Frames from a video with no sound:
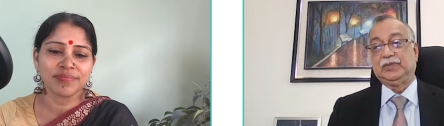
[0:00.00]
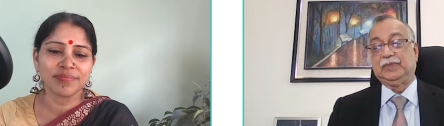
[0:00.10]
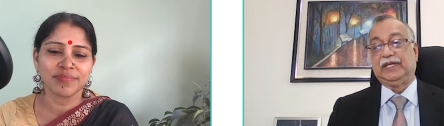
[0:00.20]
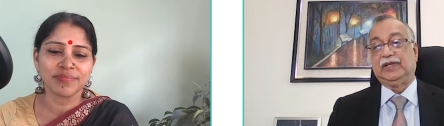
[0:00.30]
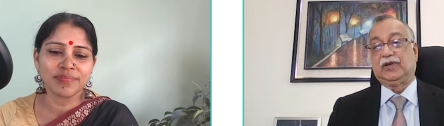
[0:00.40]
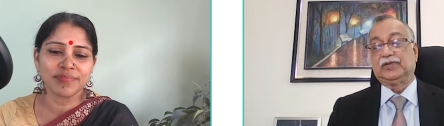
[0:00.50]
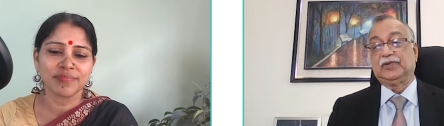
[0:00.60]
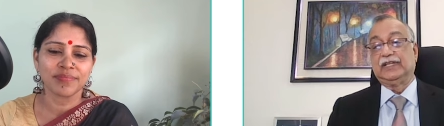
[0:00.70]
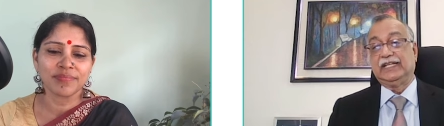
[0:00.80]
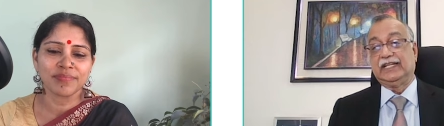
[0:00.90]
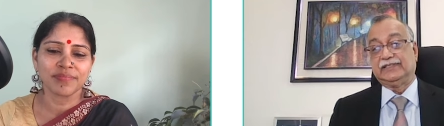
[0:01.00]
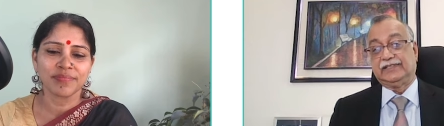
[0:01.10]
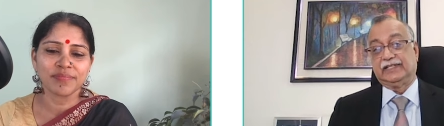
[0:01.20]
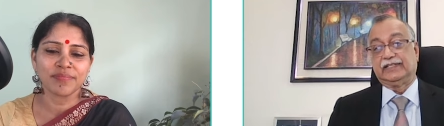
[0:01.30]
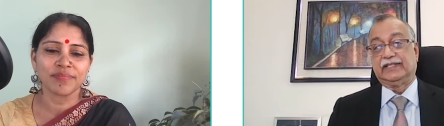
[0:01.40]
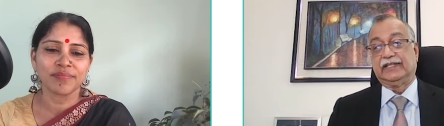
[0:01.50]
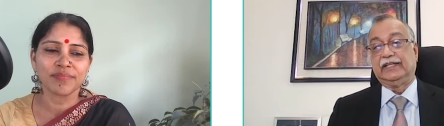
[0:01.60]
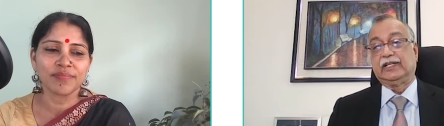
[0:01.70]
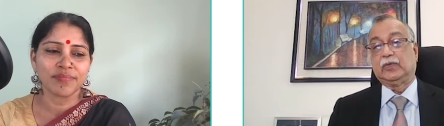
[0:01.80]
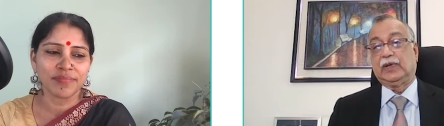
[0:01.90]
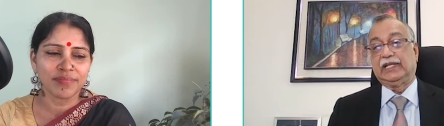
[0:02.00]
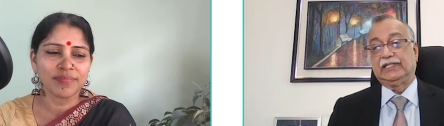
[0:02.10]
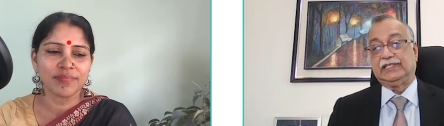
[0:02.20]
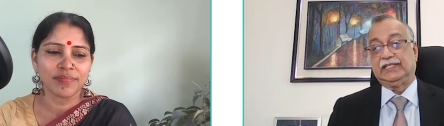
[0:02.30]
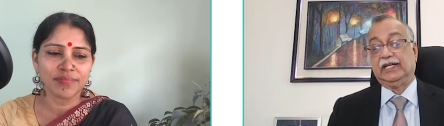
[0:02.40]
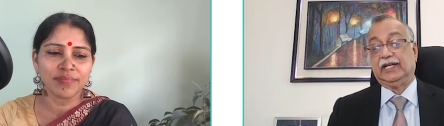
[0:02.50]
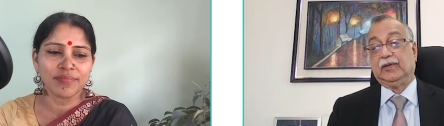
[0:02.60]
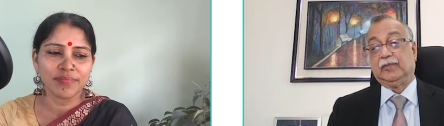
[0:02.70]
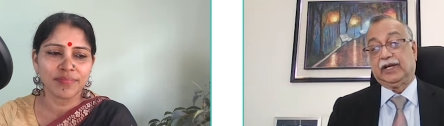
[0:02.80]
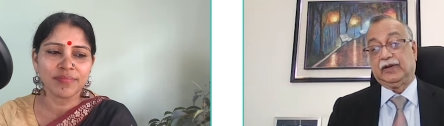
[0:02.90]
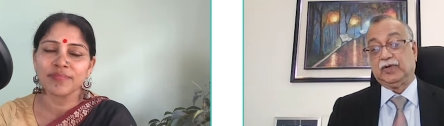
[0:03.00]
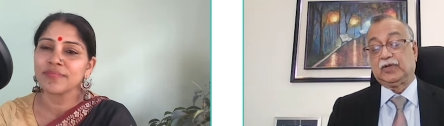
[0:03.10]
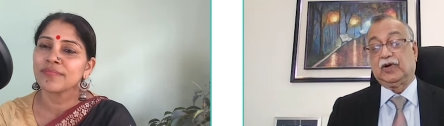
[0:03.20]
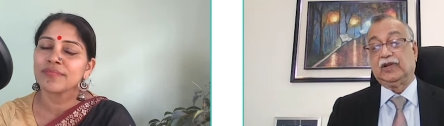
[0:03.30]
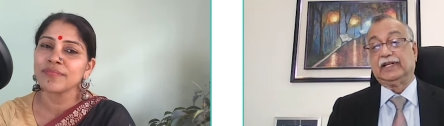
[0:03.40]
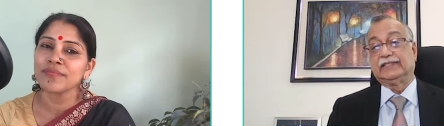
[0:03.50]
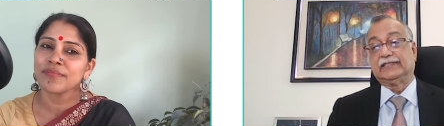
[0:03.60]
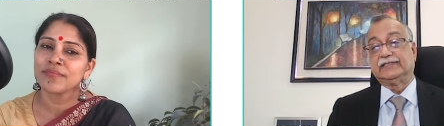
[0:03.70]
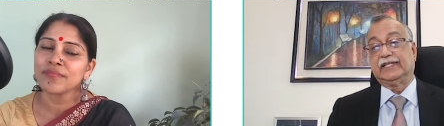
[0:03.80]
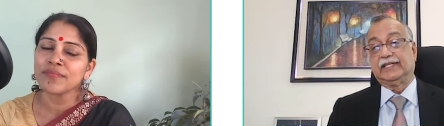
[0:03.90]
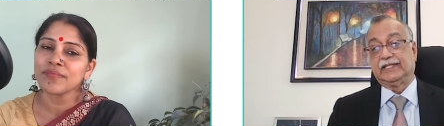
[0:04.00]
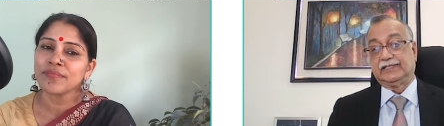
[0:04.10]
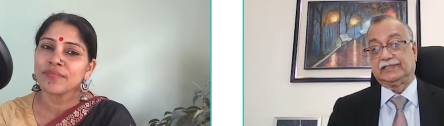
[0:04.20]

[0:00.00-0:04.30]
Speaker 1: to be not only a gender inequality, but I would call it as a gender